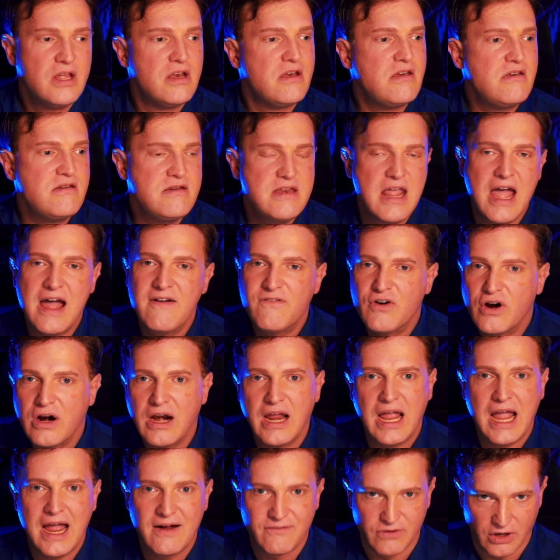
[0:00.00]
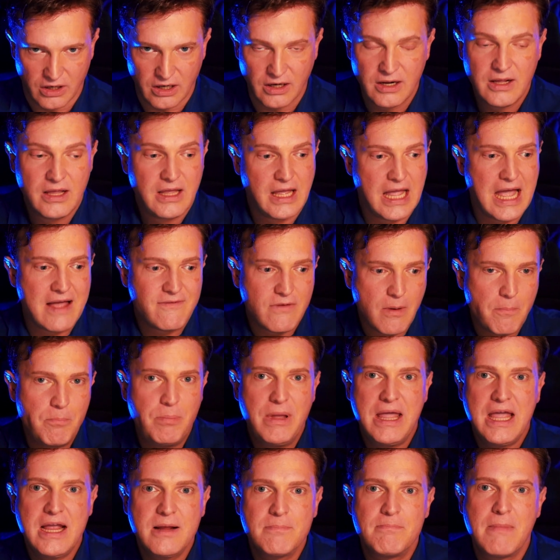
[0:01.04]
Never, ever have a
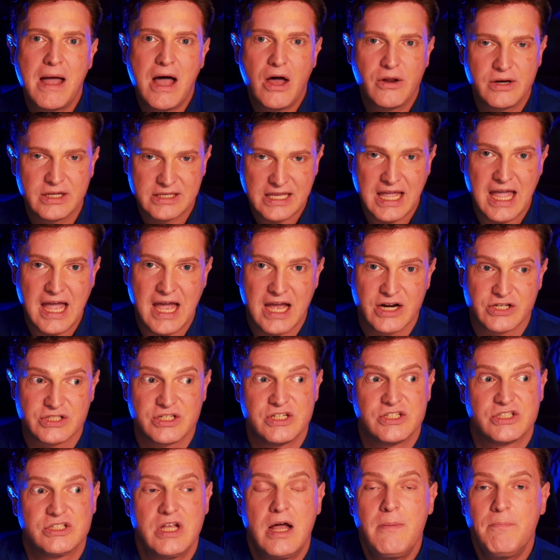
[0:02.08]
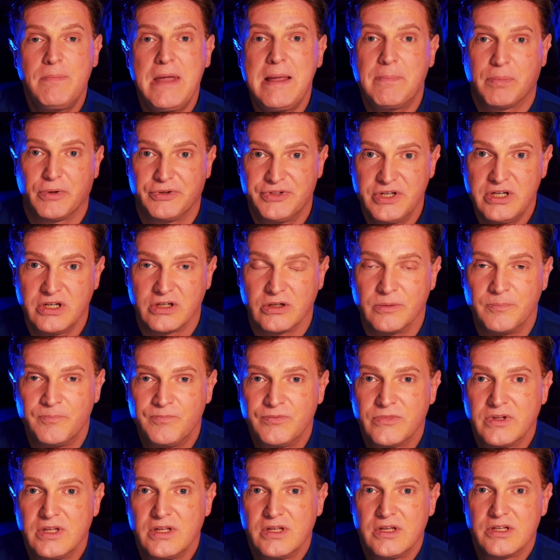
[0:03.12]
big mountain of cash, because some people do.
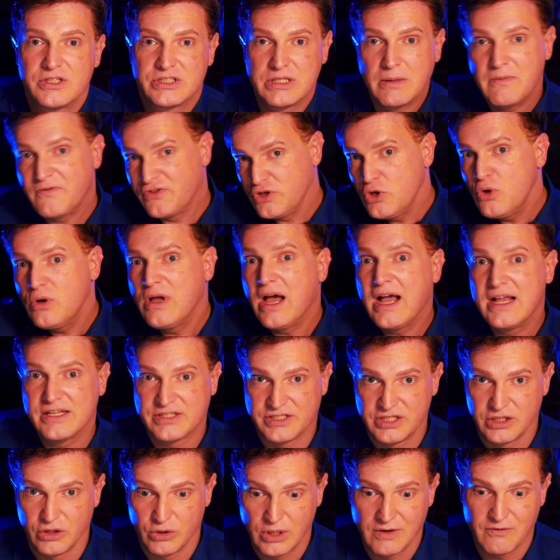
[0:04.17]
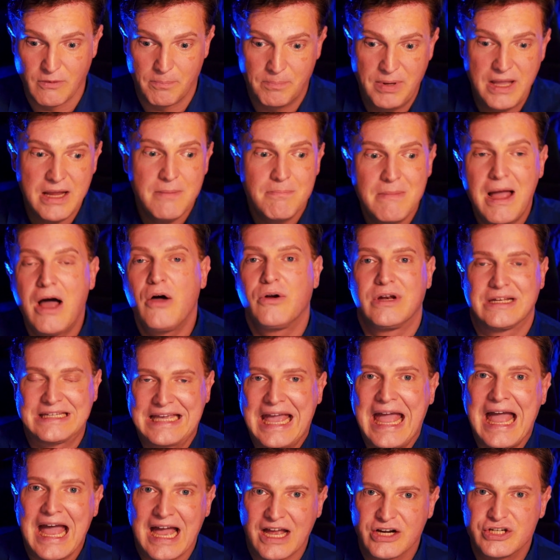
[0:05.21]
Some of you guys do. You have a big mountain of
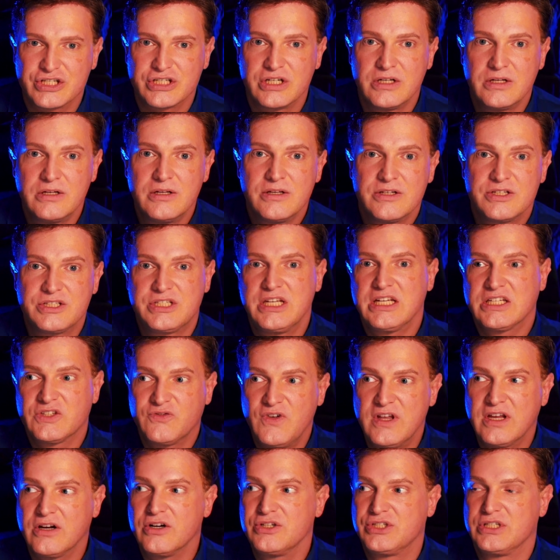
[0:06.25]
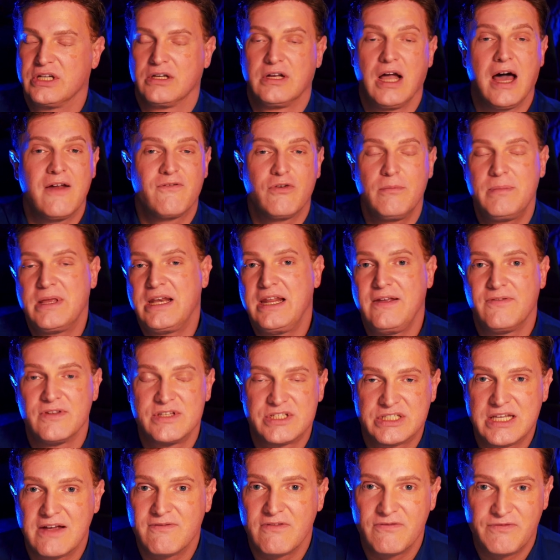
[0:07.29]
cash, 6 figures, God forbid even
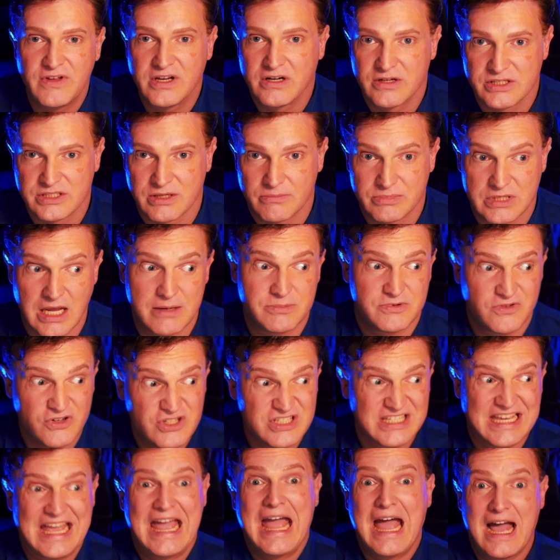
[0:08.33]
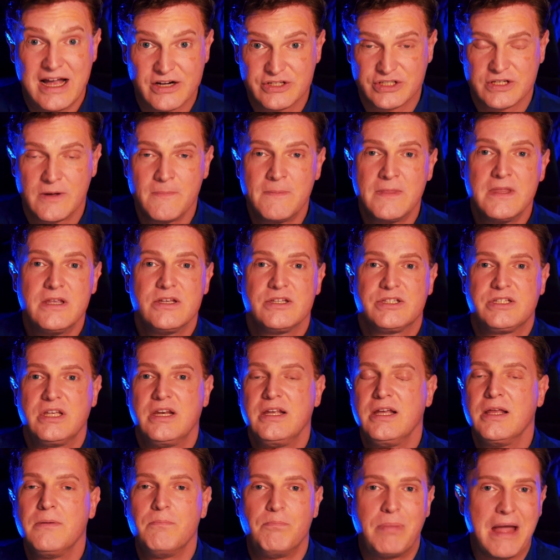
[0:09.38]
7 figures sometimes, so just cash
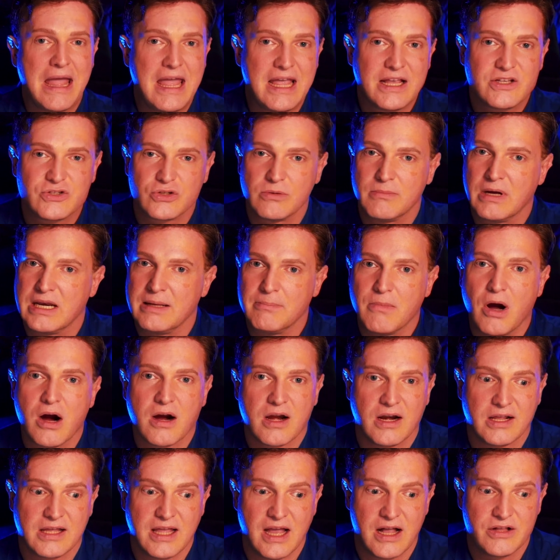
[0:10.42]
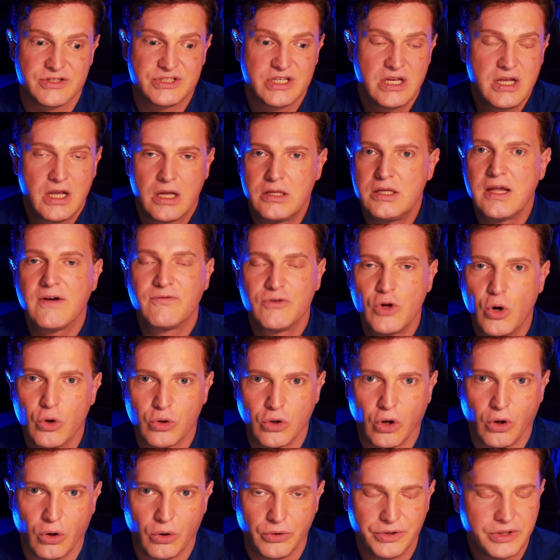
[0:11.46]
sitting in banks or money market accounts, and you have no
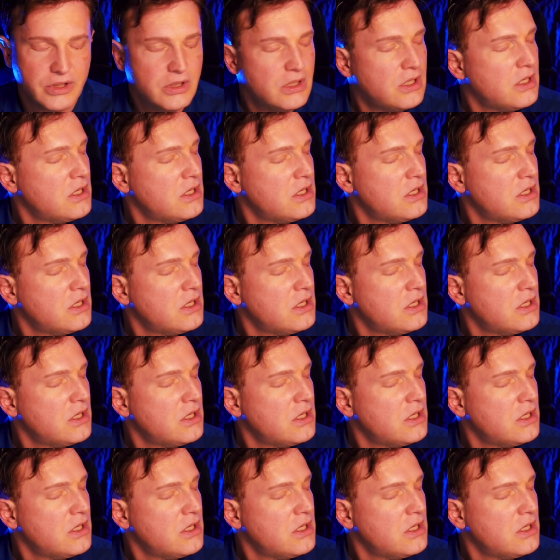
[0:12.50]
gold.